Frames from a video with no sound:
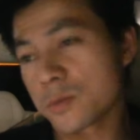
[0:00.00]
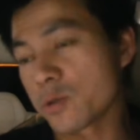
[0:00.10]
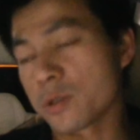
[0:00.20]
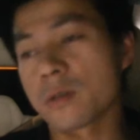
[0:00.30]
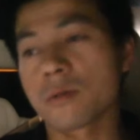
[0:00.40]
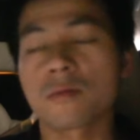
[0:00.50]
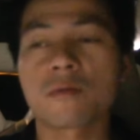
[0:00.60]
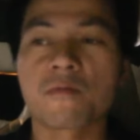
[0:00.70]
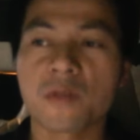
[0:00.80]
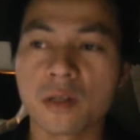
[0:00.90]
consider, you
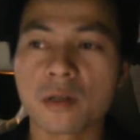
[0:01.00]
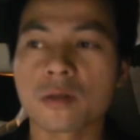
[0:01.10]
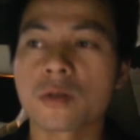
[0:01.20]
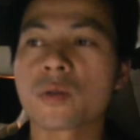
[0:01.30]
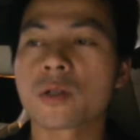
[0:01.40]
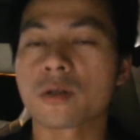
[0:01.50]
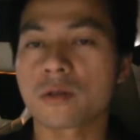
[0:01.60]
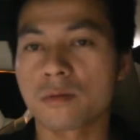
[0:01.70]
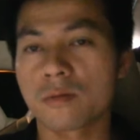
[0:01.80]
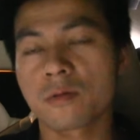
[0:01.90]
know, visiting a
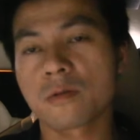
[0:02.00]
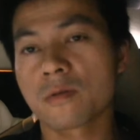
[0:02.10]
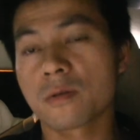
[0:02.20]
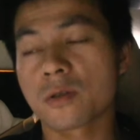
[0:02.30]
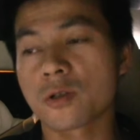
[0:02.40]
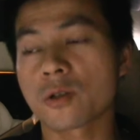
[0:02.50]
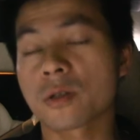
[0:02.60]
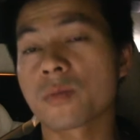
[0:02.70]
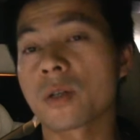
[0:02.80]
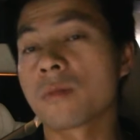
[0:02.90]
supercharger and charge
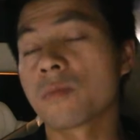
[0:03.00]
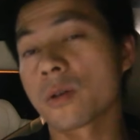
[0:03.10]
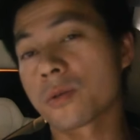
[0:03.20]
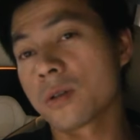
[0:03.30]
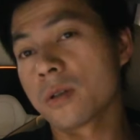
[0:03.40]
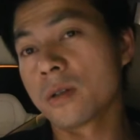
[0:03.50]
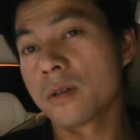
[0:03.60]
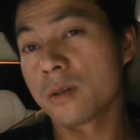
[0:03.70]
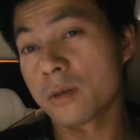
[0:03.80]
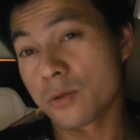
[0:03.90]
up there. But
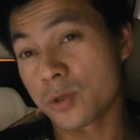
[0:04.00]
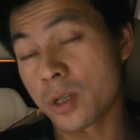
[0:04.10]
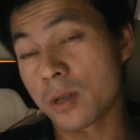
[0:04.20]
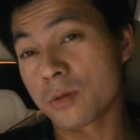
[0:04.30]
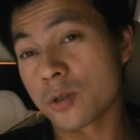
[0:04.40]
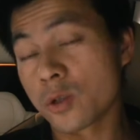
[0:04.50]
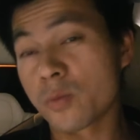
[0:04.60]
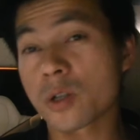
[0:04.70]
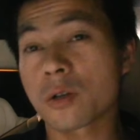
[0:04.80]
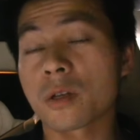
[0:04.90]
see, the
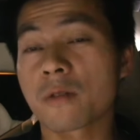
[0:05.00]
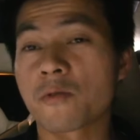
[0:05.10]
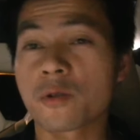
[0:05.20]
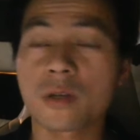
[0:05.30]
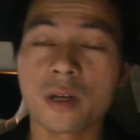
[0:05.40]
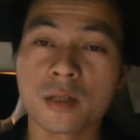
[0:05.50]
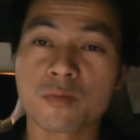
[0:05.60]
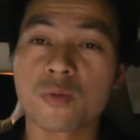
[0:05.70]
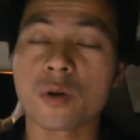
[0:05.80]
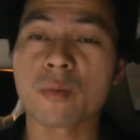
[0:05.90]
supercharger network is
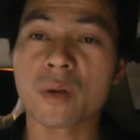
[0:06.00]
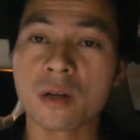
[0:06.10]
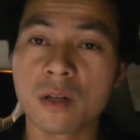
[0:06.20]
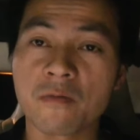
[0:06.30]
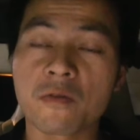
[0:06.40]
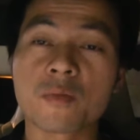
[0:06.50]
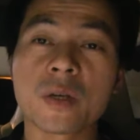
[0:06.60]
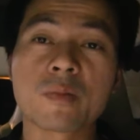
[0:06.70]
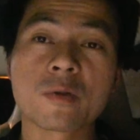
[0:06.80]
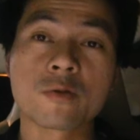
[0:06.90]
primarily for
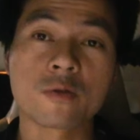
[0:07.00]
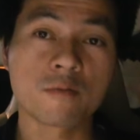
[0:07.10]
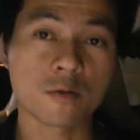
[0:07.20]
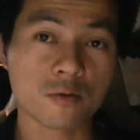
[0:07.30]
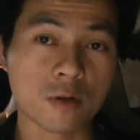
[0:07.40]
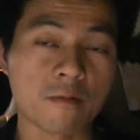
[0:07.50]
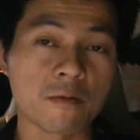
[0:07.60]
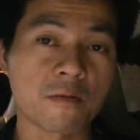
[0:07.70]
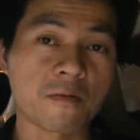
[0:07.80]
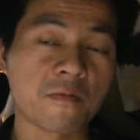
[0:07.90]
people who will
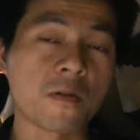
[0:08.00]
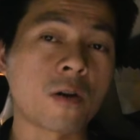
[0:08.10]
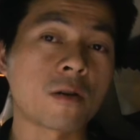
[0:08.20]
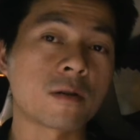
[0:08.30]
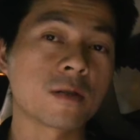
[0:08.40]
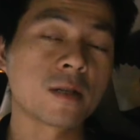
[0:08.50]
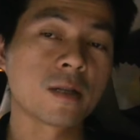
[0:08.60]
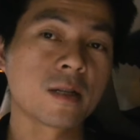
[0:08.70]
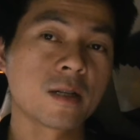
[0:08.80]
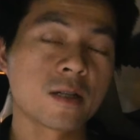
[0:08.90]
travel far.
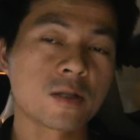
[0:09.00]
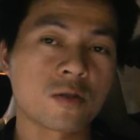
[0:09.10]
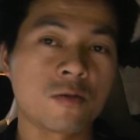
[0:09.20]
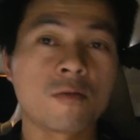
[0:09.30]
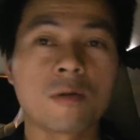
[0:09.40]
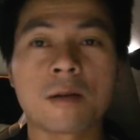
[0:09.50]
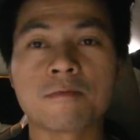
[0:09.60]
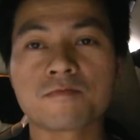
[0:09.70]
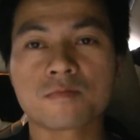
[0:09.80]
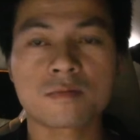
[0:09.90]
So
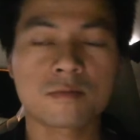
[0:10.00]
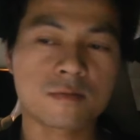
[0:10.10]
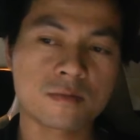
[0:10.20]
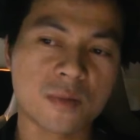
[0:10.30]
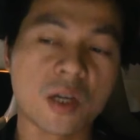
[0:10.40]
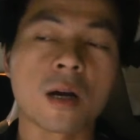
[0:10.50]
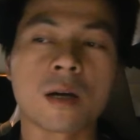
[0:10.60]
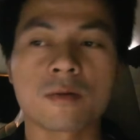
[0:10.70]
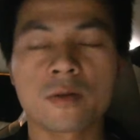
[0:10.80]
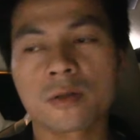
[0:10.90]
um,
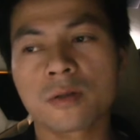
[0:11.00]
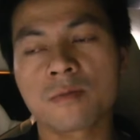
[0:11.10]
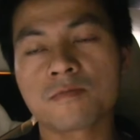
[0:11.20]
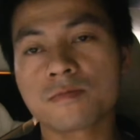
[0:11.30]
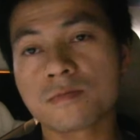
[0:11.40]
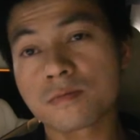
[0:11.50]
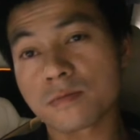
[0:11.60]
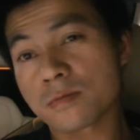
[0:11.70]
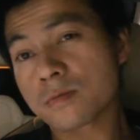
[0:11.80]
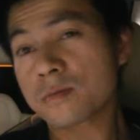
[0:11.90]
yeah, because um,
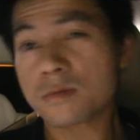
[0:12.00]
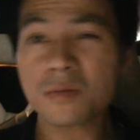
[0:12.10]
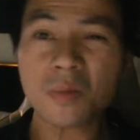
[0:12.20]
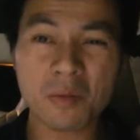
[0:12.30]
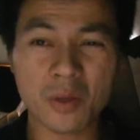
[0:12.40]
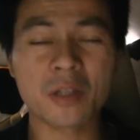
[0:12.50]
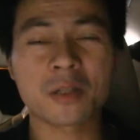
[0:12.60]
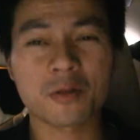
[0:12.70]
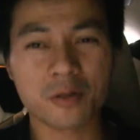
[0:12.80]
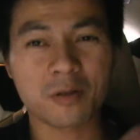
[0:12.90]
but this is
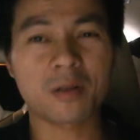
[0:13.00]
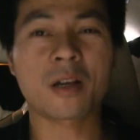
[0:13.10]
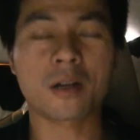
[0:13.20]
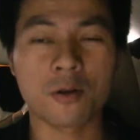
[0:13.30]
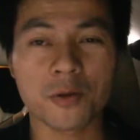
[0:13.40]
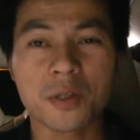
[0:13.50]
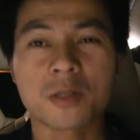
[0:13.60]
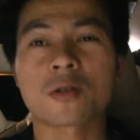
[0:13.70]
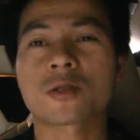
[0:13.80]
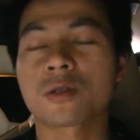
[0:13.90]
also like a hot
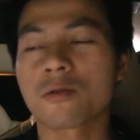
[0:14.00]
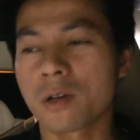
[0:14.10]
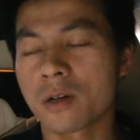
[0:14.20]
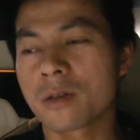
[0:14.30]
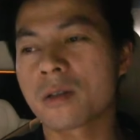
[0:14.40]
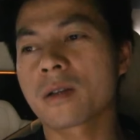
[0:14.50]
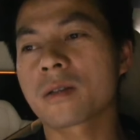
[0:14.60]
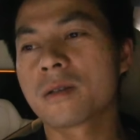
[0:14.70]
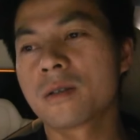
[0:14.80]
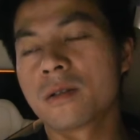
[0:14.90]
discussion going on. Like,